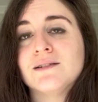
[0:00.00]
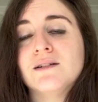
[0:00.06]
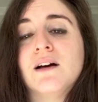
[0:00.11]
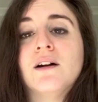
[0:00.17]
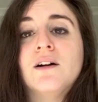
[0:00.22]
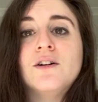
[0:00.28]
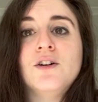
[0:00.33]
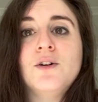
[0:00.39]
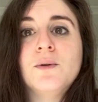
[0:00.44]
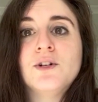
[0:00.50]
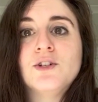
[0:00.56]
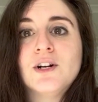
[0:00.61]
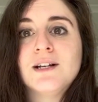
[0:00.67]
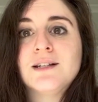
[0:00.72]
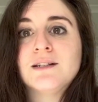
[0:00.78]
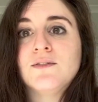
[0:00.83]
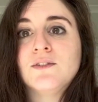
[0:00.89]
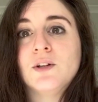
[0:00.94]
not our new
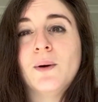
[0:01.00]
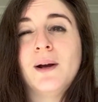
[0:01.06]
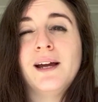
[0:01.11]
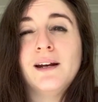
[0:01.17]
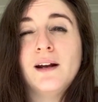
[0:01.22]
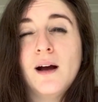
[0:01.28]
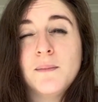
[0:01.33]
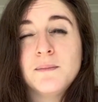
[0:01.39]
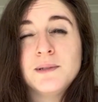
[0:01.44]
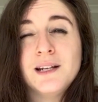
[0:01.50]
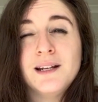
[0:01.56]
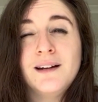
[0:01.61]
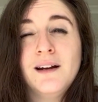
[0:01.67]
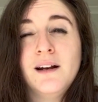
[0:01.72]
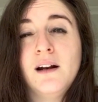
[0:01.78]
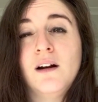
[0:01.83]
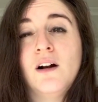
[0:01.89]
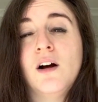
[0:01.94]
address, even though I had
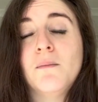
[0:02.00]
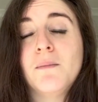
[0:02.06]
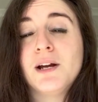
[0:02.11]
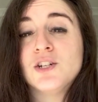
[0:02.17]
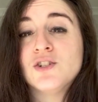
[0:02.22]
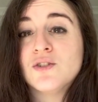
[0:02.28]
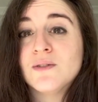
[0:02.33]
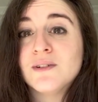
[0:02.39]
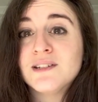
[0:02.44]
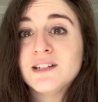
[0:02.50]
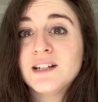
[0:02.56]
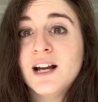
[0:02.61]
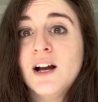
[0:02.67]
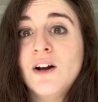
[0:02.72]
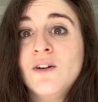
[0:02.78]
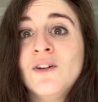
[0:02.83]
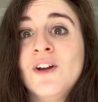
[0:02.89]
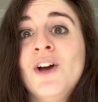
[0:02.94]
updated it on my Truist
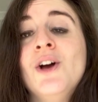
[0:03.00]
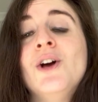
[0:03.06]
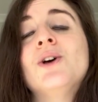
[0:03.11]
account.